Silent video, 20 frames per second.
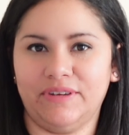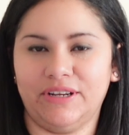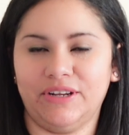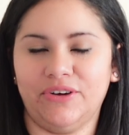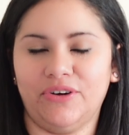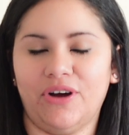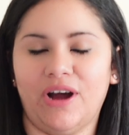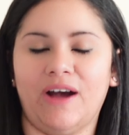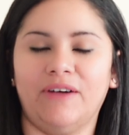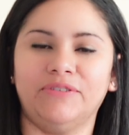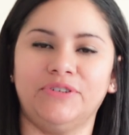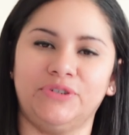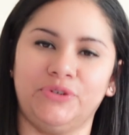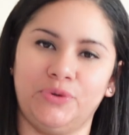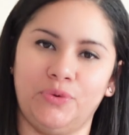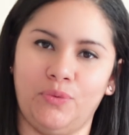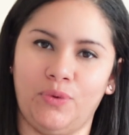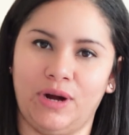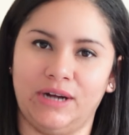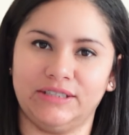video after
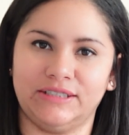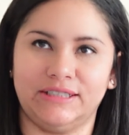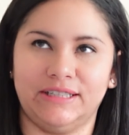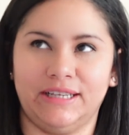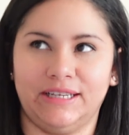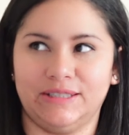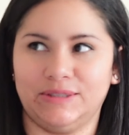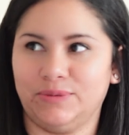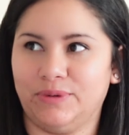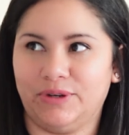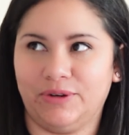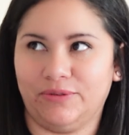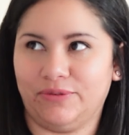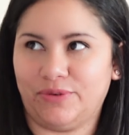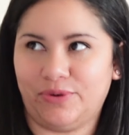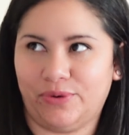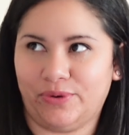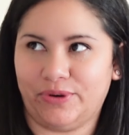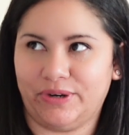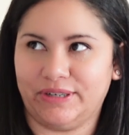you watch this one, of
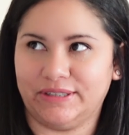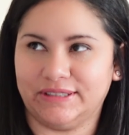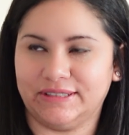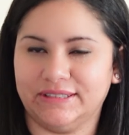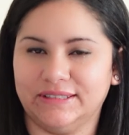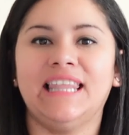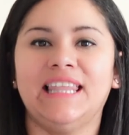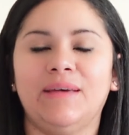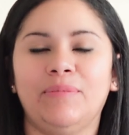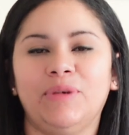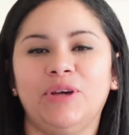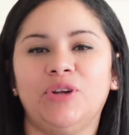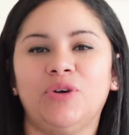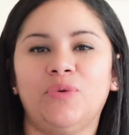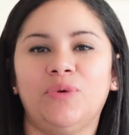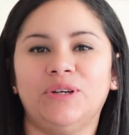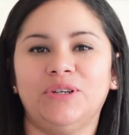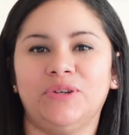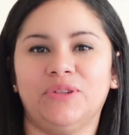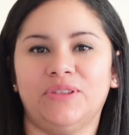course, and let me know
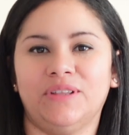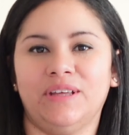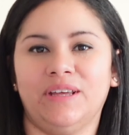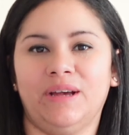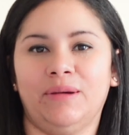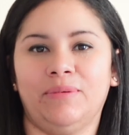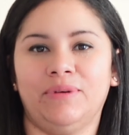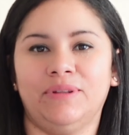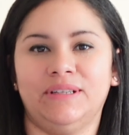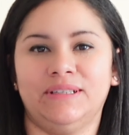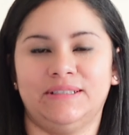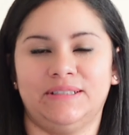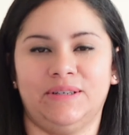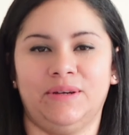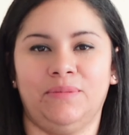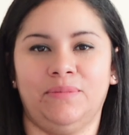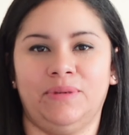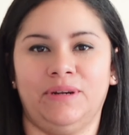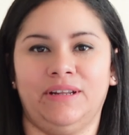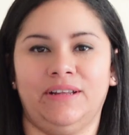what you think about this
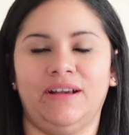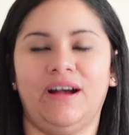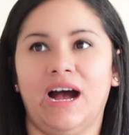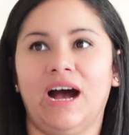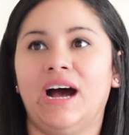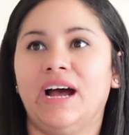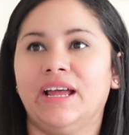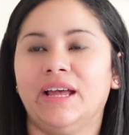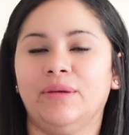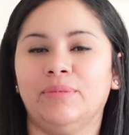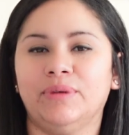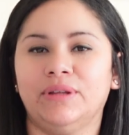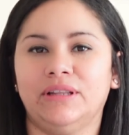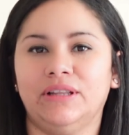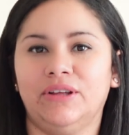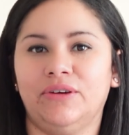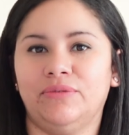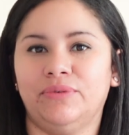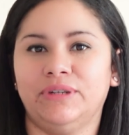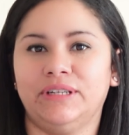company. I am in
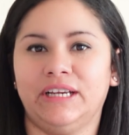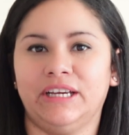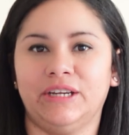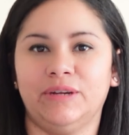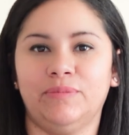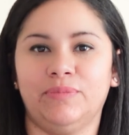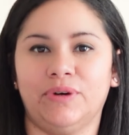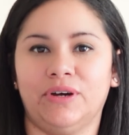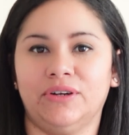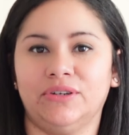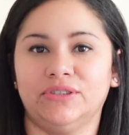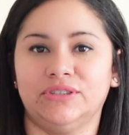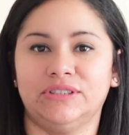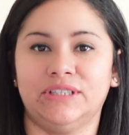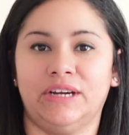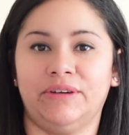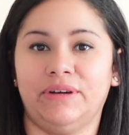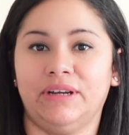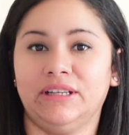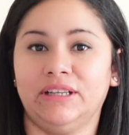love with getting products
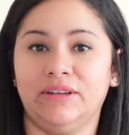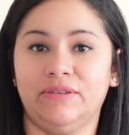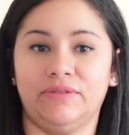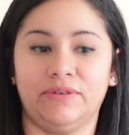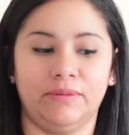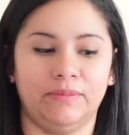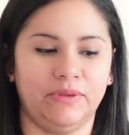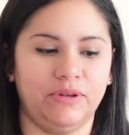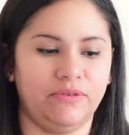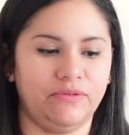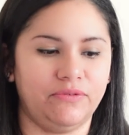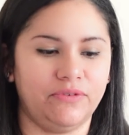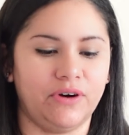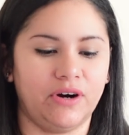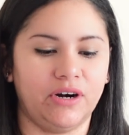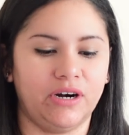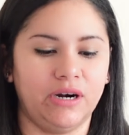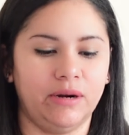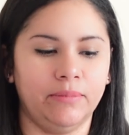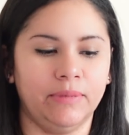directly from the
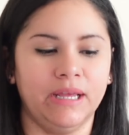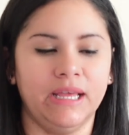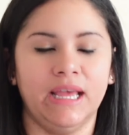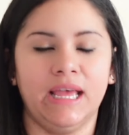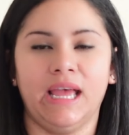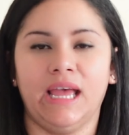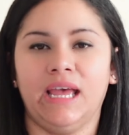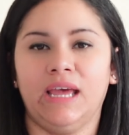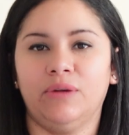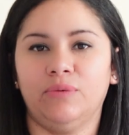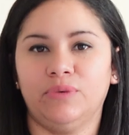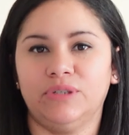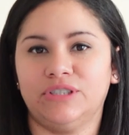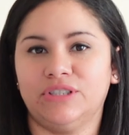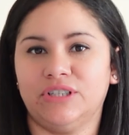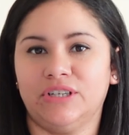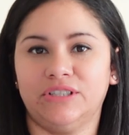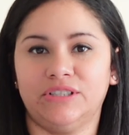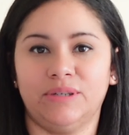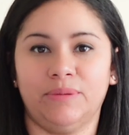farm and with
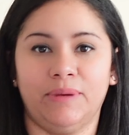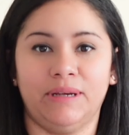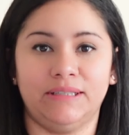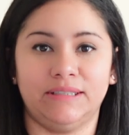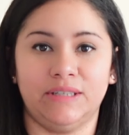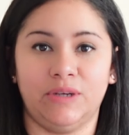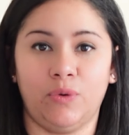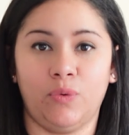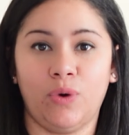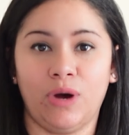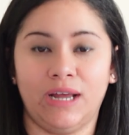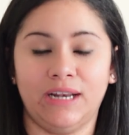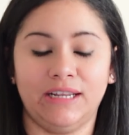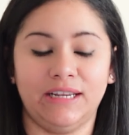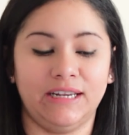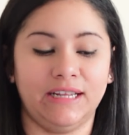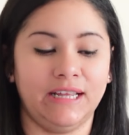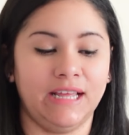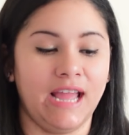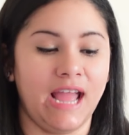such amazing
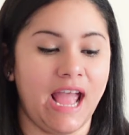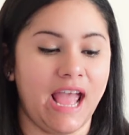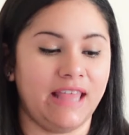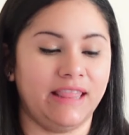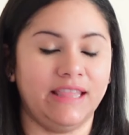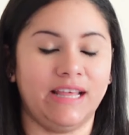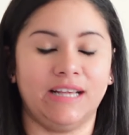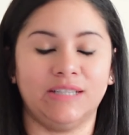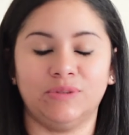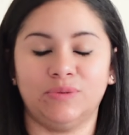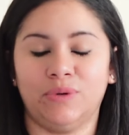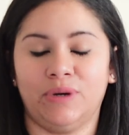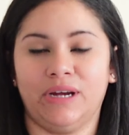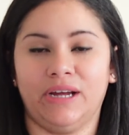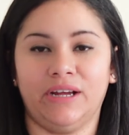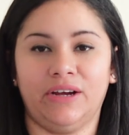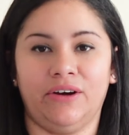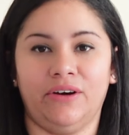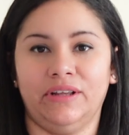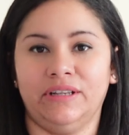quality, and that's why
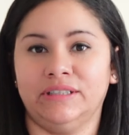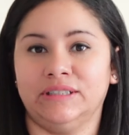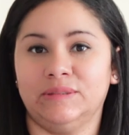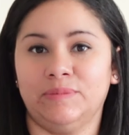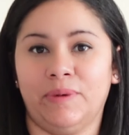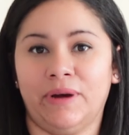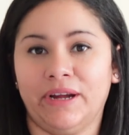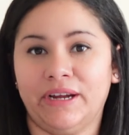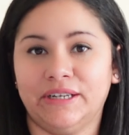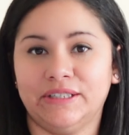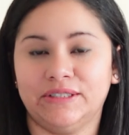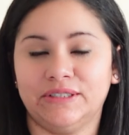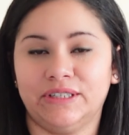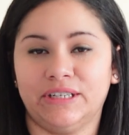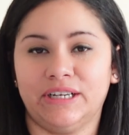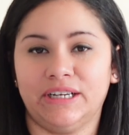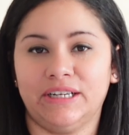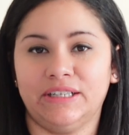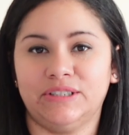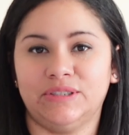I got inspired
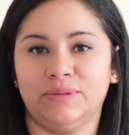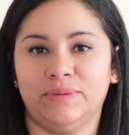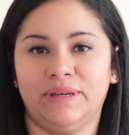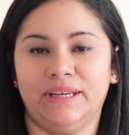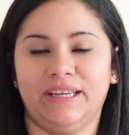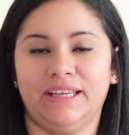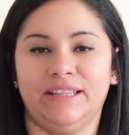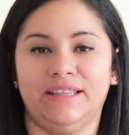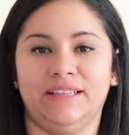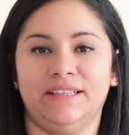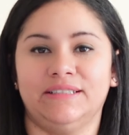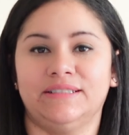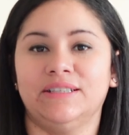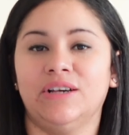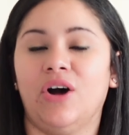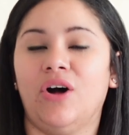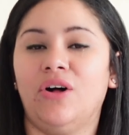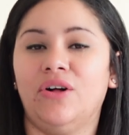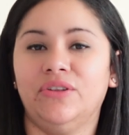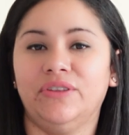today to making this
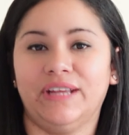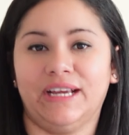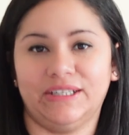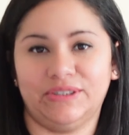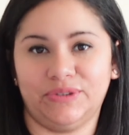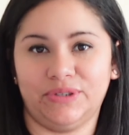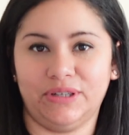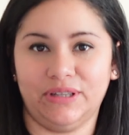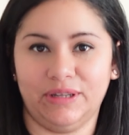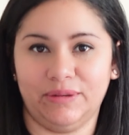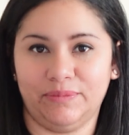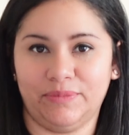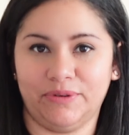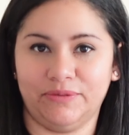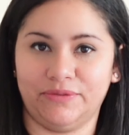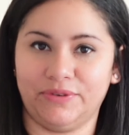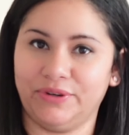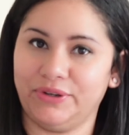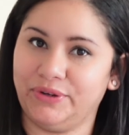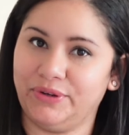all-natural lip
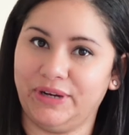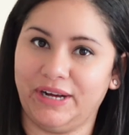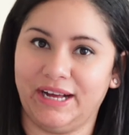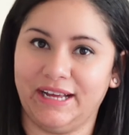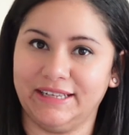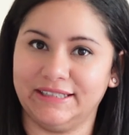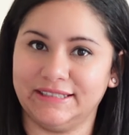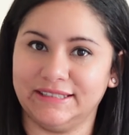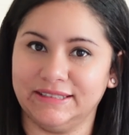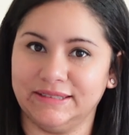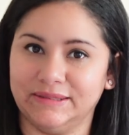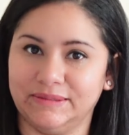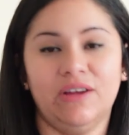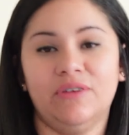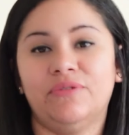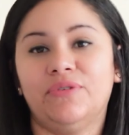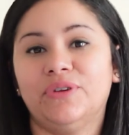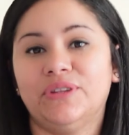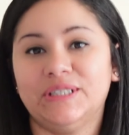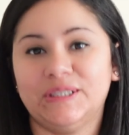balm for you guys.
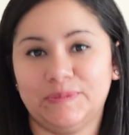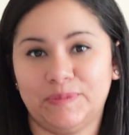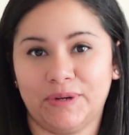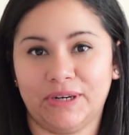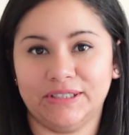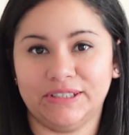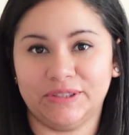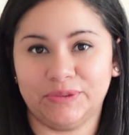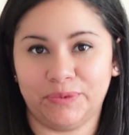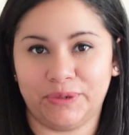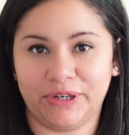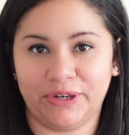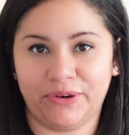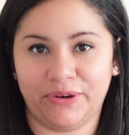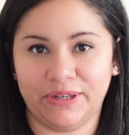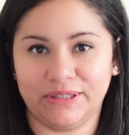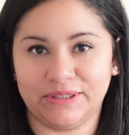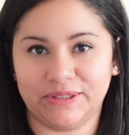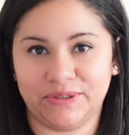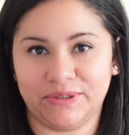For this project, we're
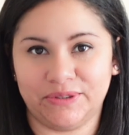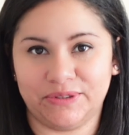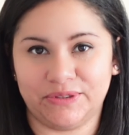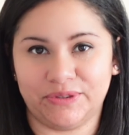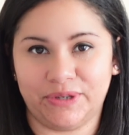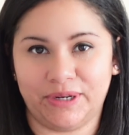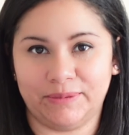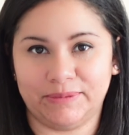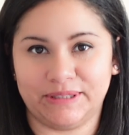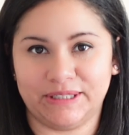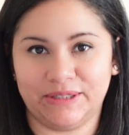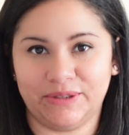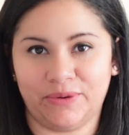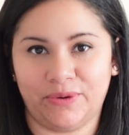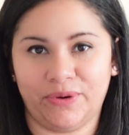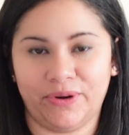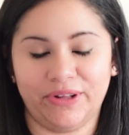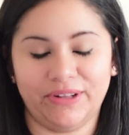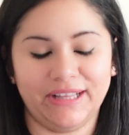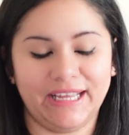going to use grapeseed
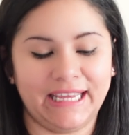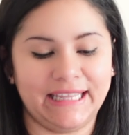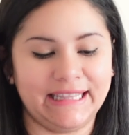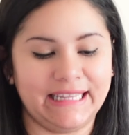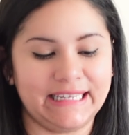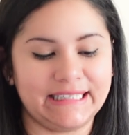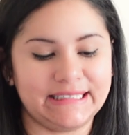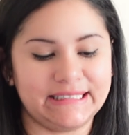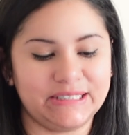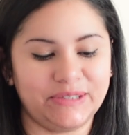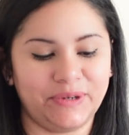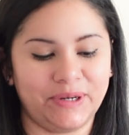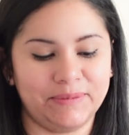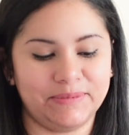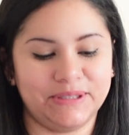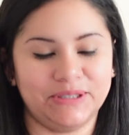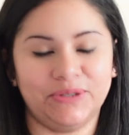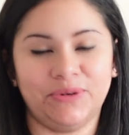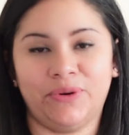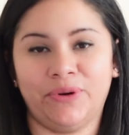oil, and this
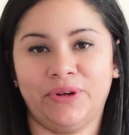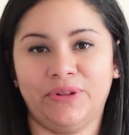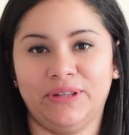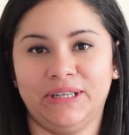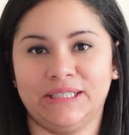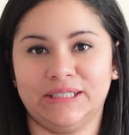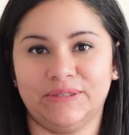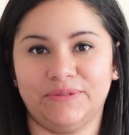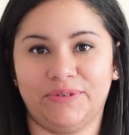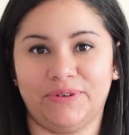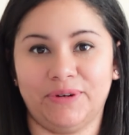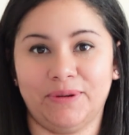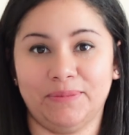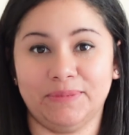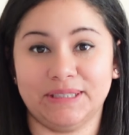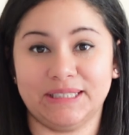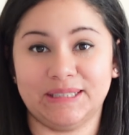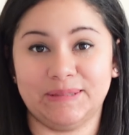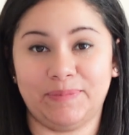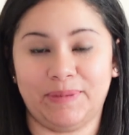grapeseed oil is
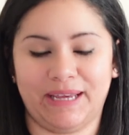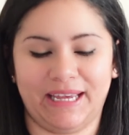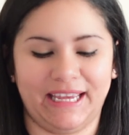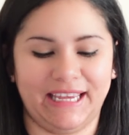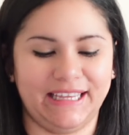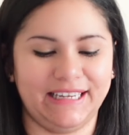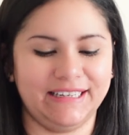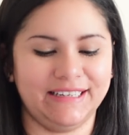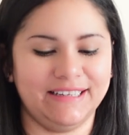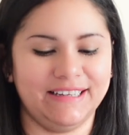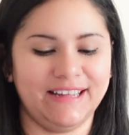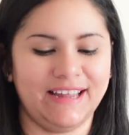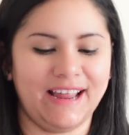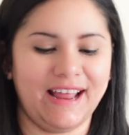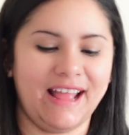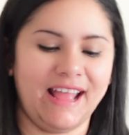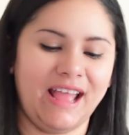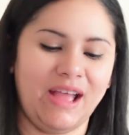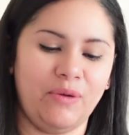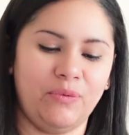from Spain.
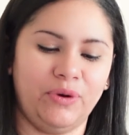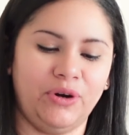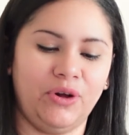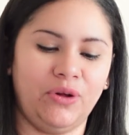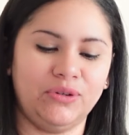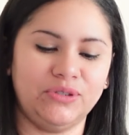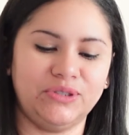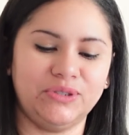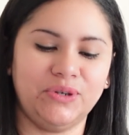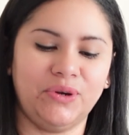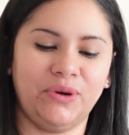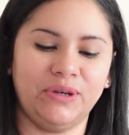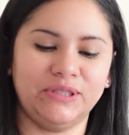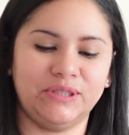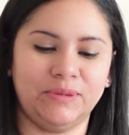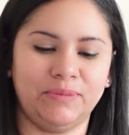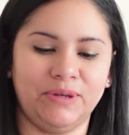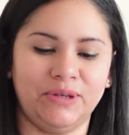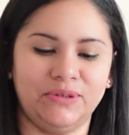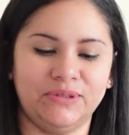We're also going
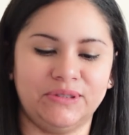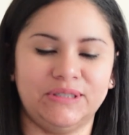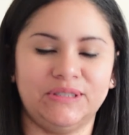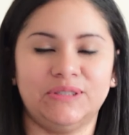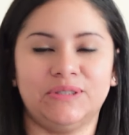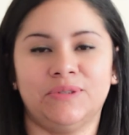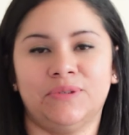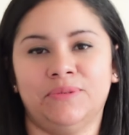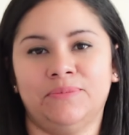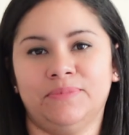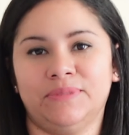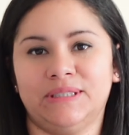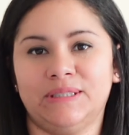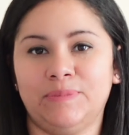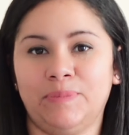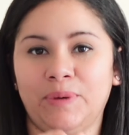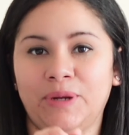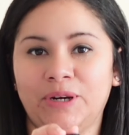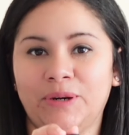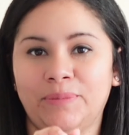to be using some
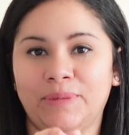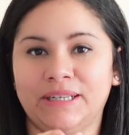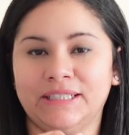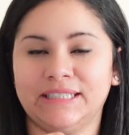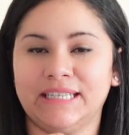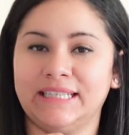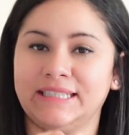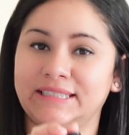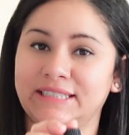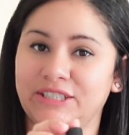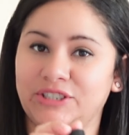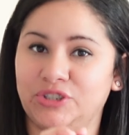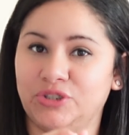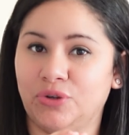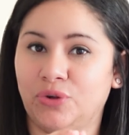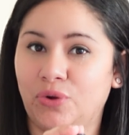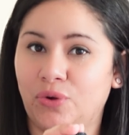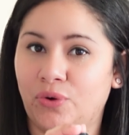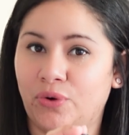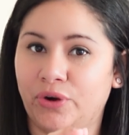spearmint
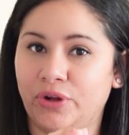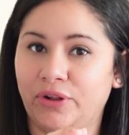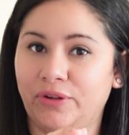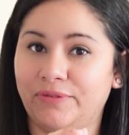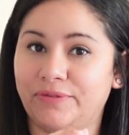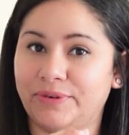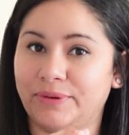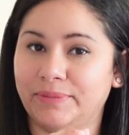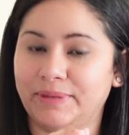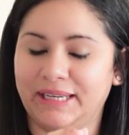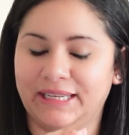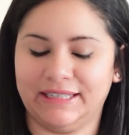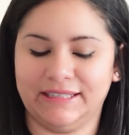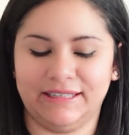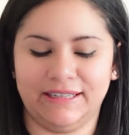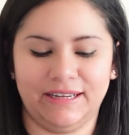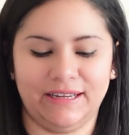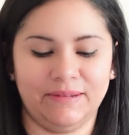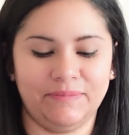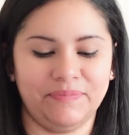essential oil from
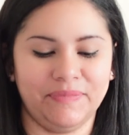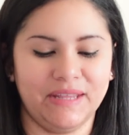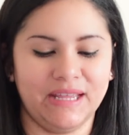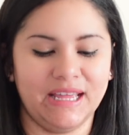India